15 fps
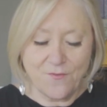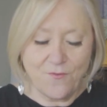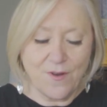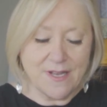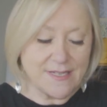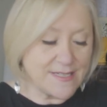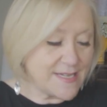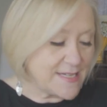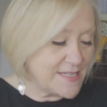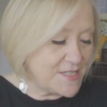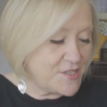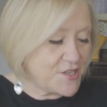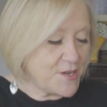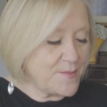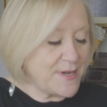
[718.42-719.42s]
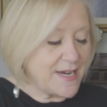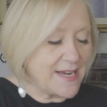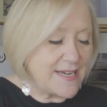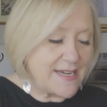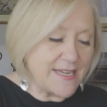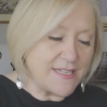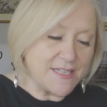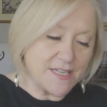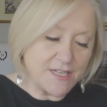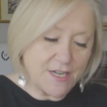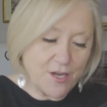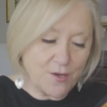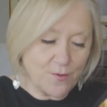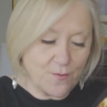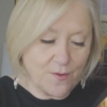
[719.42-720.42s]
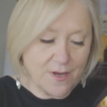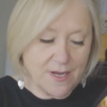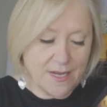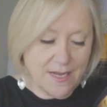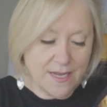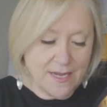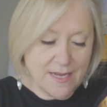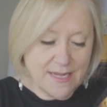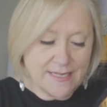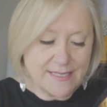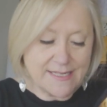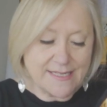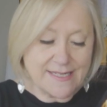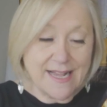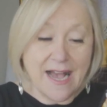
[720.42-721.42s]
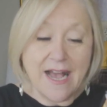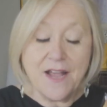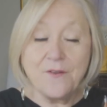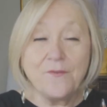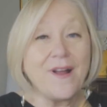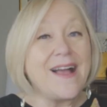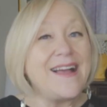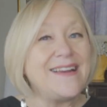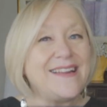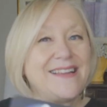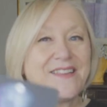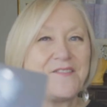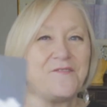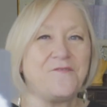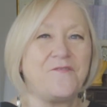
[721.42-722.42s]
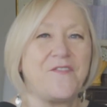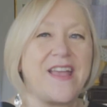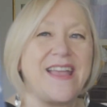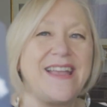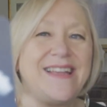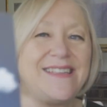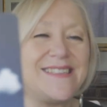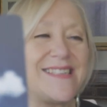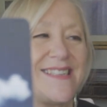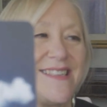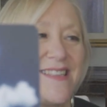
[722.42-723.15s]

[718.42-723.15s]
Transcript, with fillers: What does Gemini need to know? Skywriting the fates.